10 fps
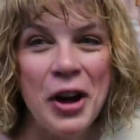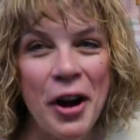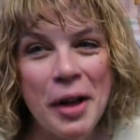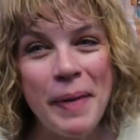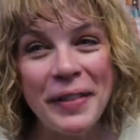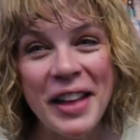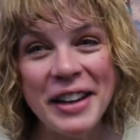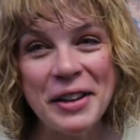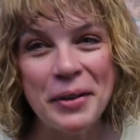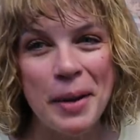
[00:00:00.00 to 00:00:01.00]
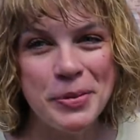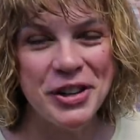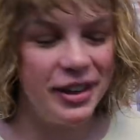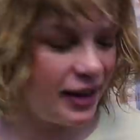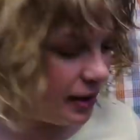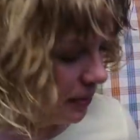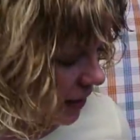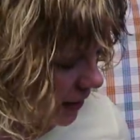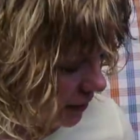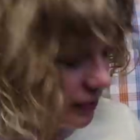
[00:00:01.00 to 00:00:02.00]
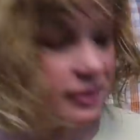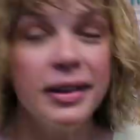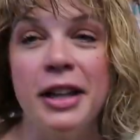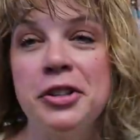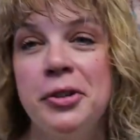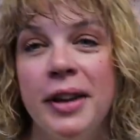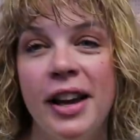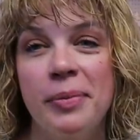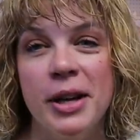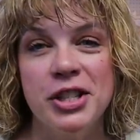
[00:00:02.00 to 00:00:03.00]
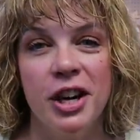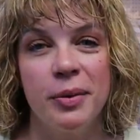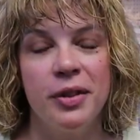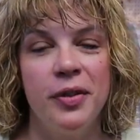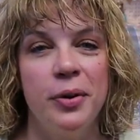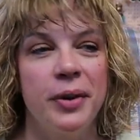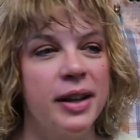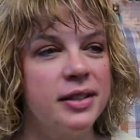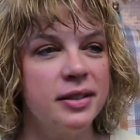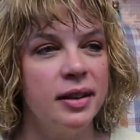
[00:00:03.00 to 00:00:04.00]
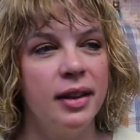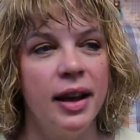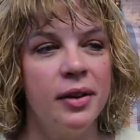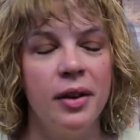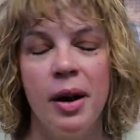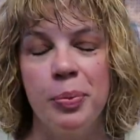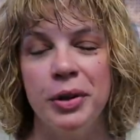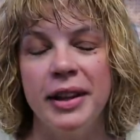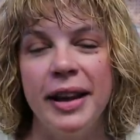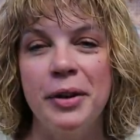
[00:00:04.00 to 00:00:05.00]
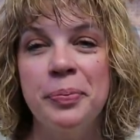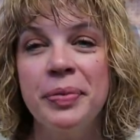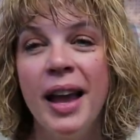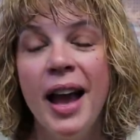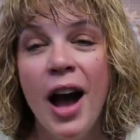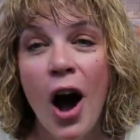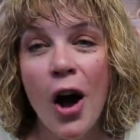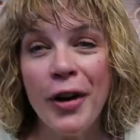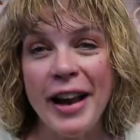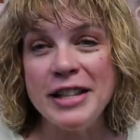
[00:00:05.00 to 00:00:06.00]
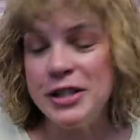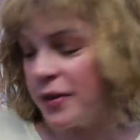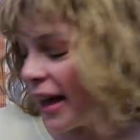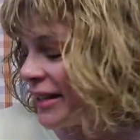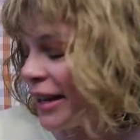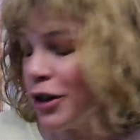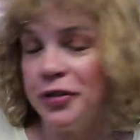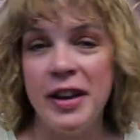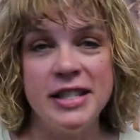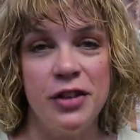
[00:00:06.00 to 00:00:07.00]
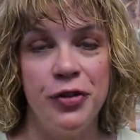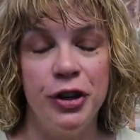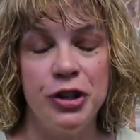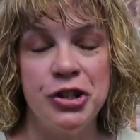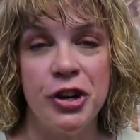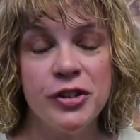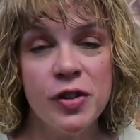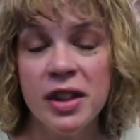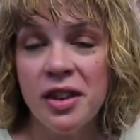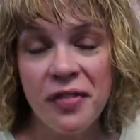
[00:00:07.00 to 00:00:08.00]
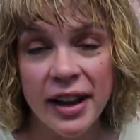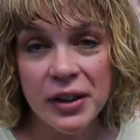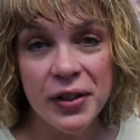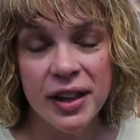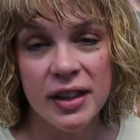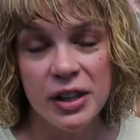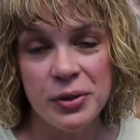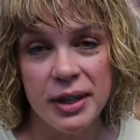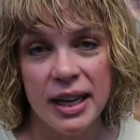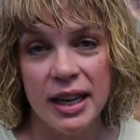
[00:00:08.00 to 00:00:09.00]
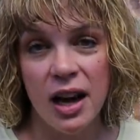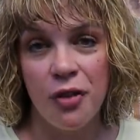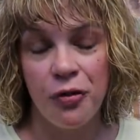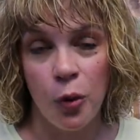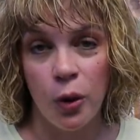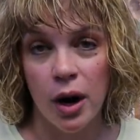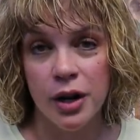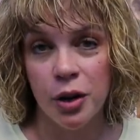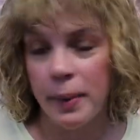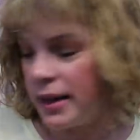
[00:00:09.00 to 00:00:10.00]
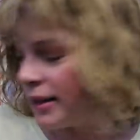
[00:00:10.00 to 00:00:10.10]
sorry about that interruption and me like shooting out of my chair when the phone rang. It's, I don't know, up really loud. All right, so that's interfacing for your shirt. So then the final thing that you need for your